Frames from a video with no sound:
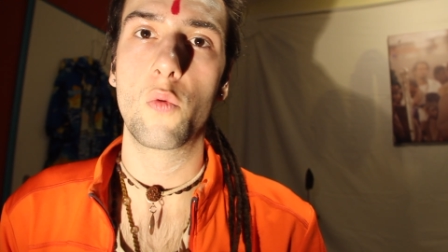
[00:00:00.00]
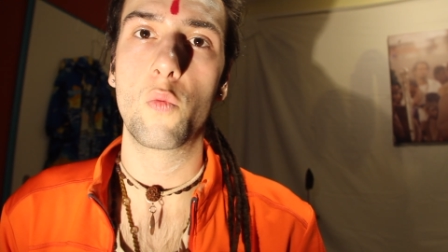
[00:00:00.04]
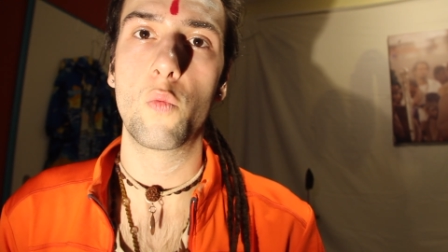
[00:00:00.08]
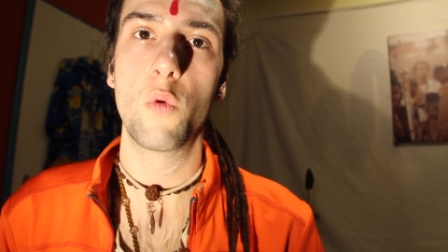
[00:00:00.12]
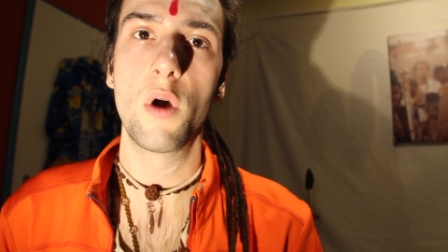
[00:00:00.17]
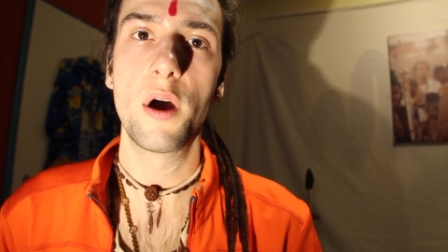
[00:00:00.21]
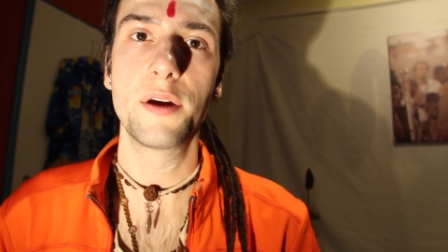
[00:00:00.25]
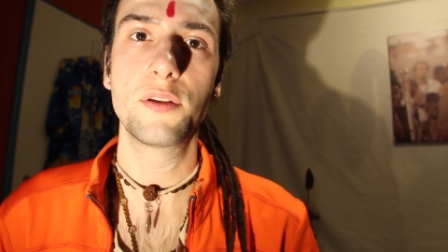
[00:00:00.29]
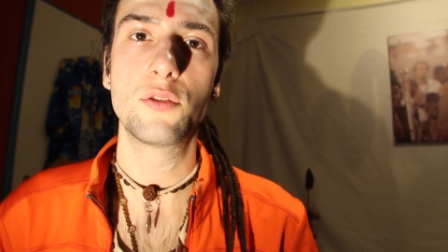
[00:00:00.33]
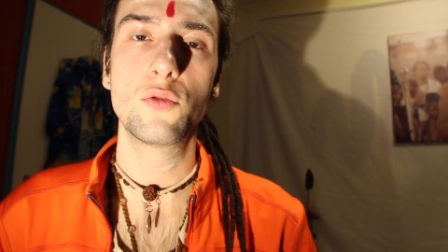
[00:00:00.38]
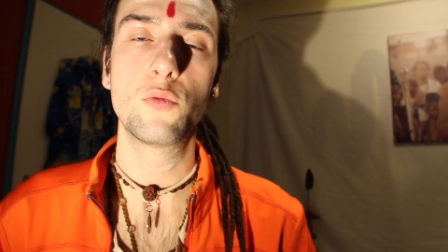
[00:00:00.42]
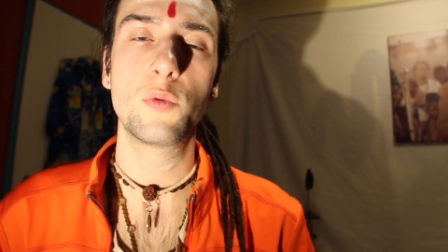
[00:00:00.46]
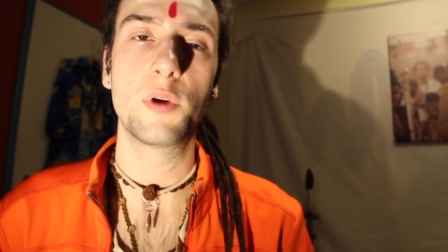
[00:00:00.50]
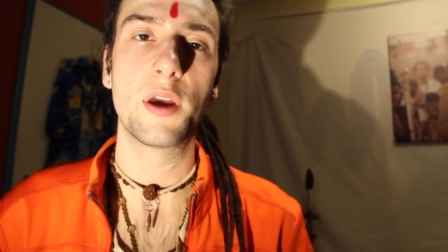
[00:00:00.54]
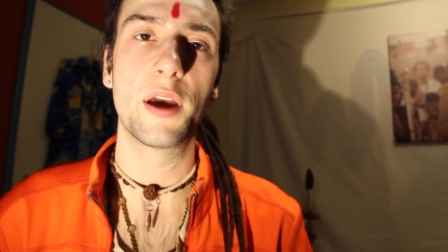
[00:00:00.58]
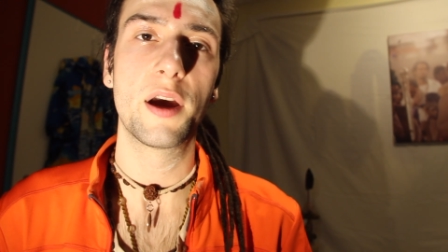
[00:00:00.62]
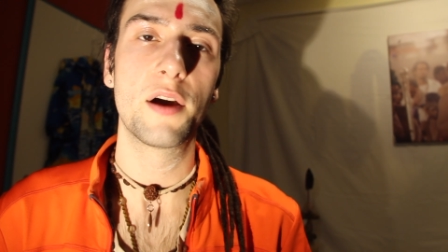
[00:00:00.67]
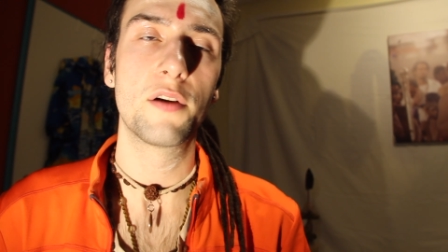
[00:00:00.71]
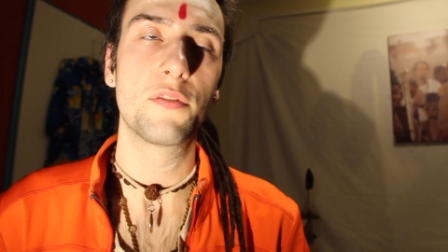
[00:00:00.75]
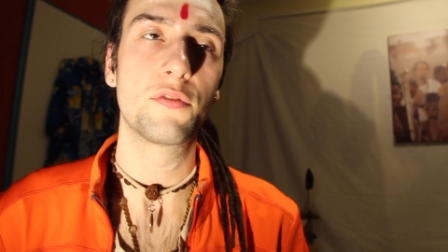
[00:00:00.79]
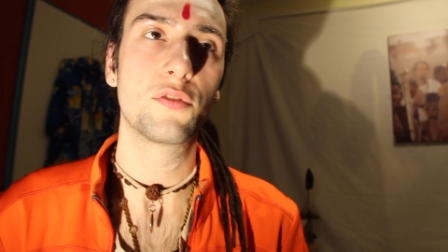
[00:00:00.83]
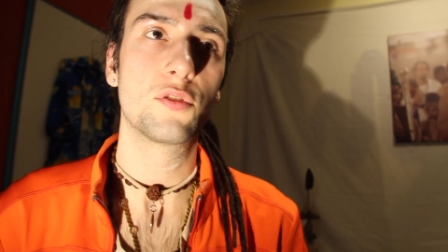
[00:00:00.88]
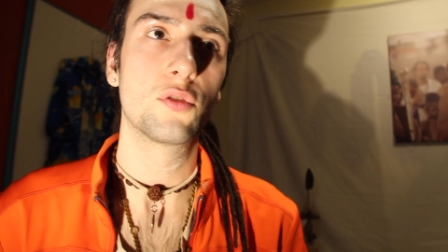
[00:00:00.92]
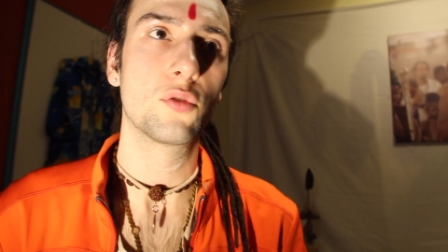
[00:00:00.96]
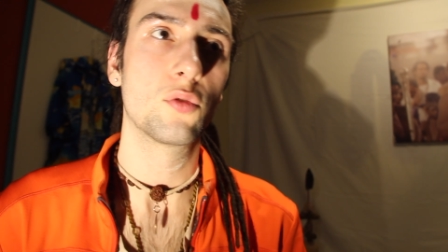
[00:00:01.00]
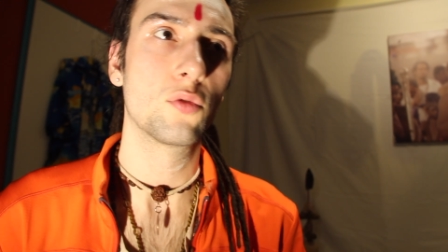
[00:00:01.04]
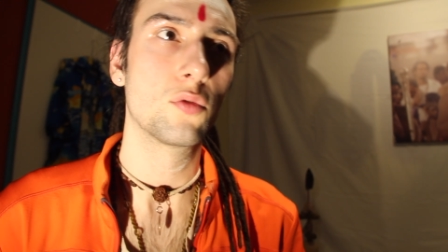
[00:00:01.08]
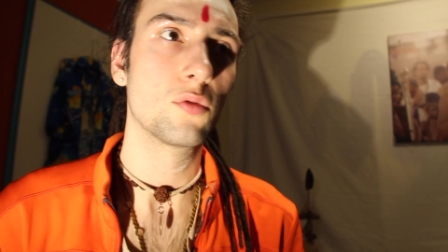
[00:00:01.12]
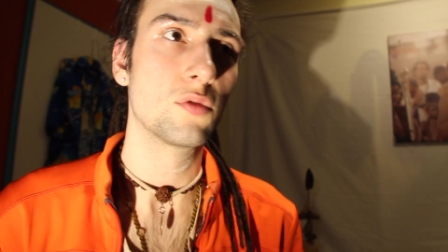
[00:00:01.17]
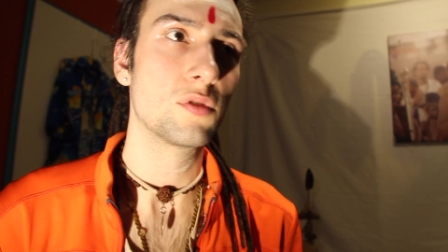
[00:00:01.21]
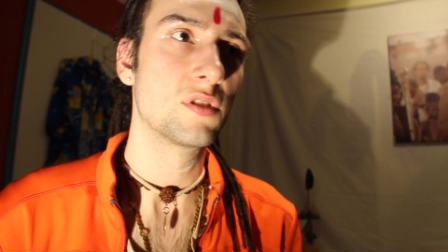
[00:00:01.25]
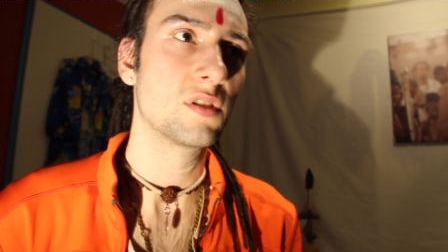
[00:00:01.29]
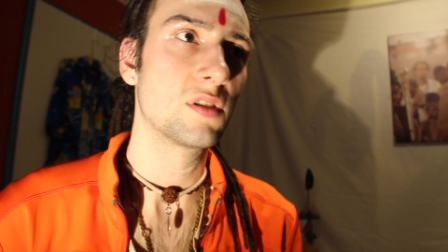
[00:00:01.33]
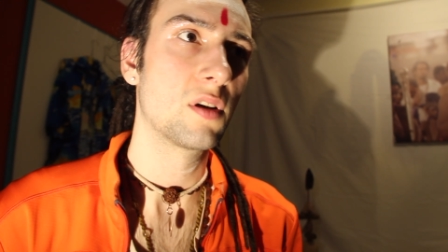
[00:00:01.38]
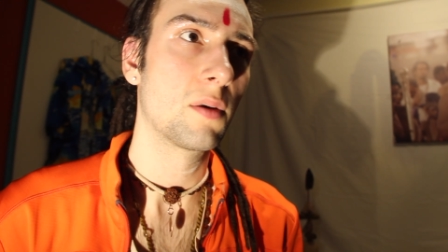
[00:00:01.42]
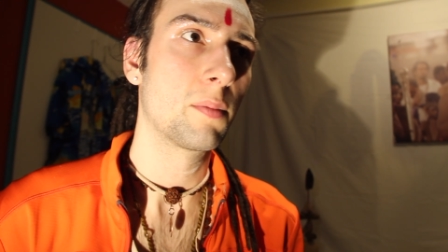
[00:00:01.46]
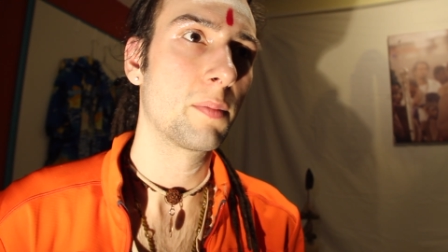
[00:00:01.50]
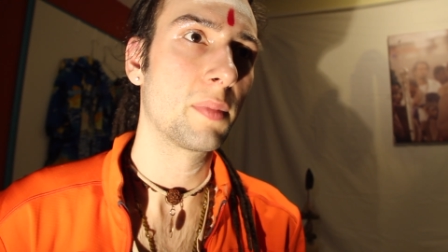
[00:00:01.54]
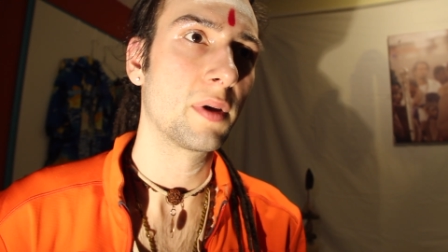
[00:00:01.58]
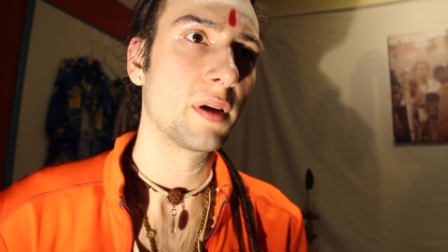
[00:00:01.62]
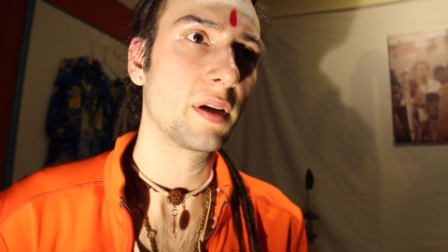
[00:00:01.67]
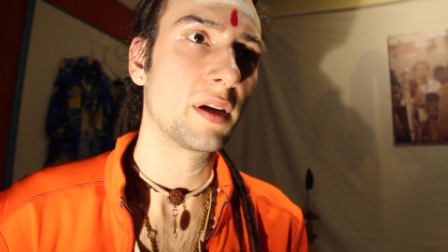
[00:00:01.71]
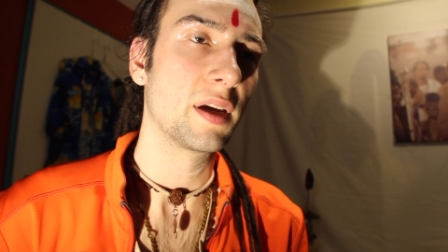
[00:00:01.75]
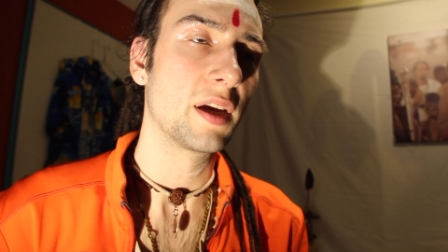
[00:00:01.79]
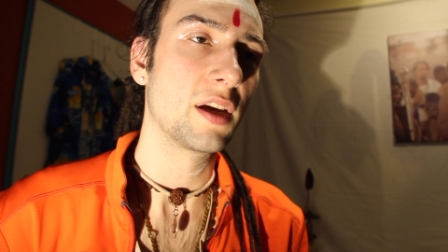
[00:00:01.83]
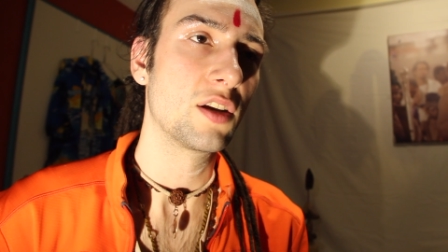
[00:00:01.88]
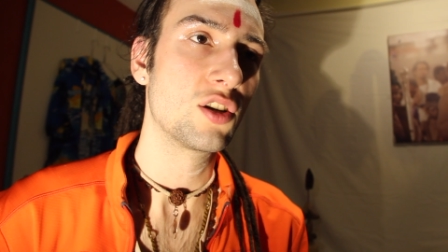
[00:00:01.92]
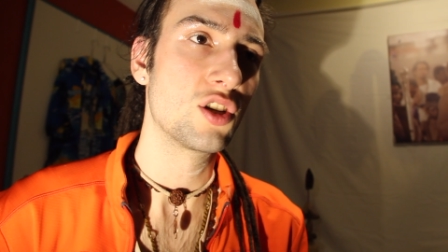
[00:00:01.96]
Why do we have to stop
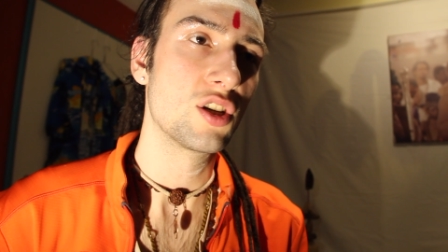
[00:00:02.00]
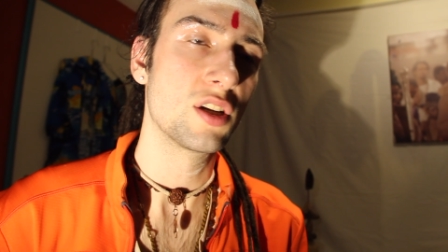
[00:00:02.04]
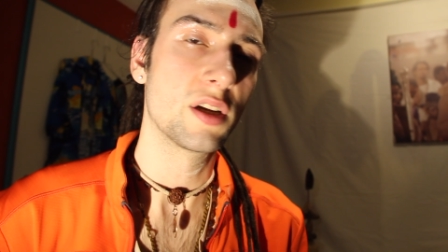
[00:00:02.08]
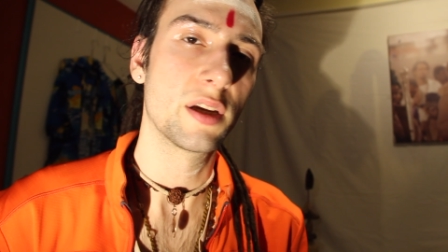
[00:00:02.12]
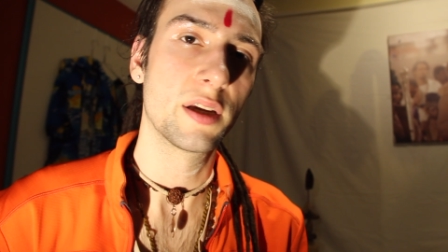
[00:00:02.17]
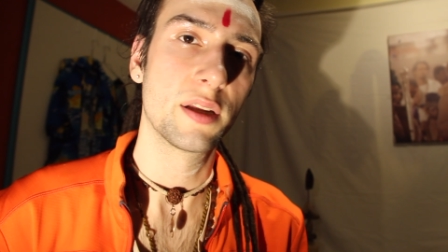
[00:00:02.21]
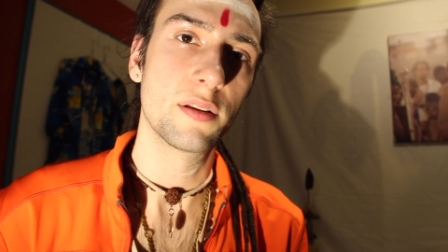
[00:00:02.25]
engaging